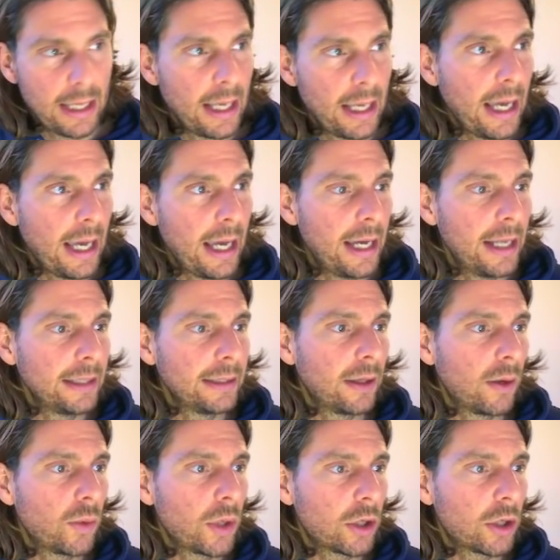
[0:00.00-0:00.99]
and
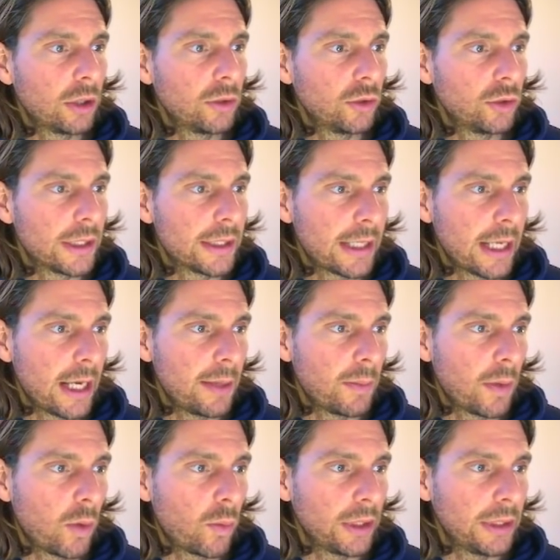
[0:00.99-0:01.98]
we're going to do the
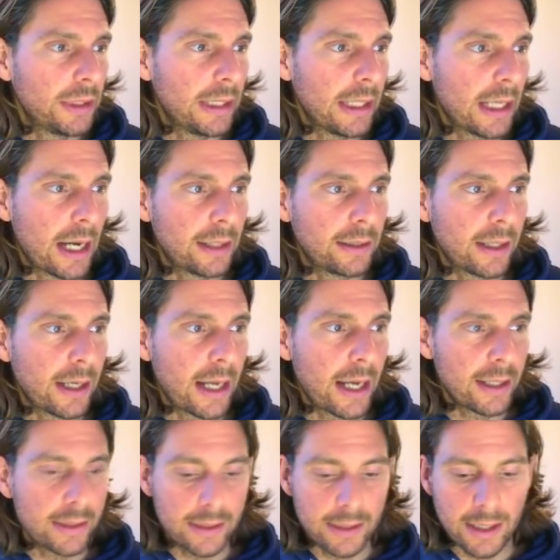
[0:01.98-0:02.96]
same with the other
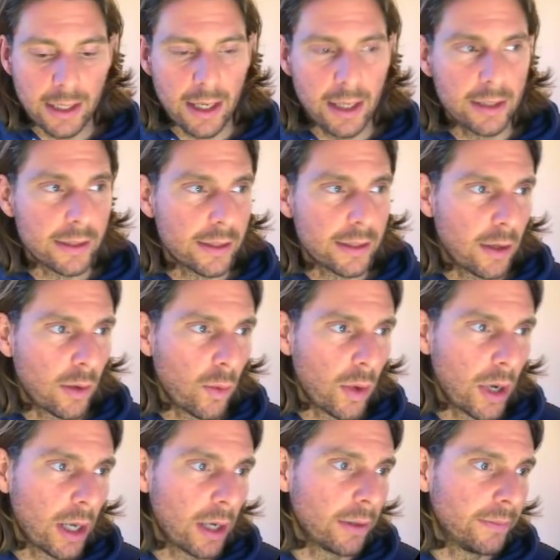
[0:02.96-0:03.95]
hats as
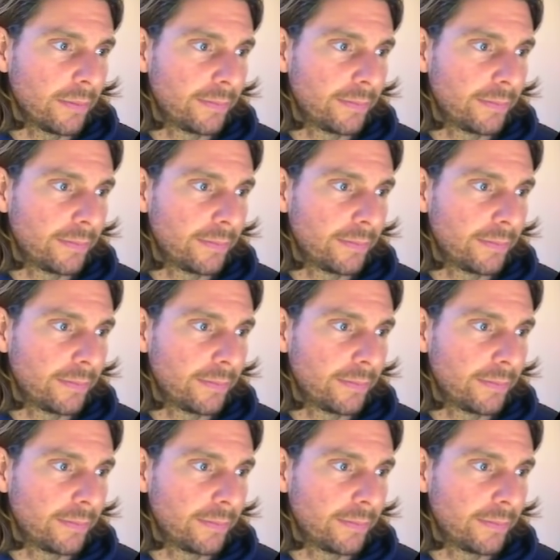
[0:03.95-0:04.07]
well.